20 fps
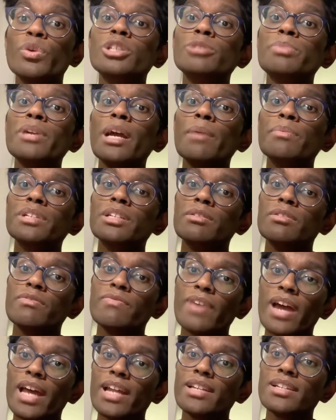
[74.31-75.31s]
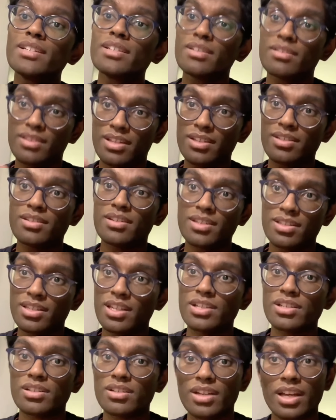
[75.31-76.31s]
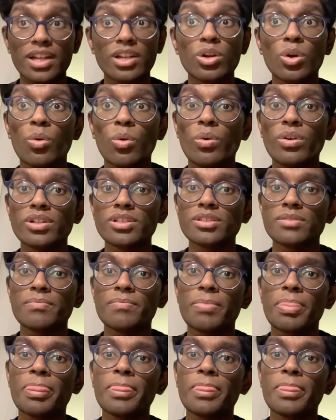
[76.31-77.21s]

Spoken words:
would you be able to defend this decision in court?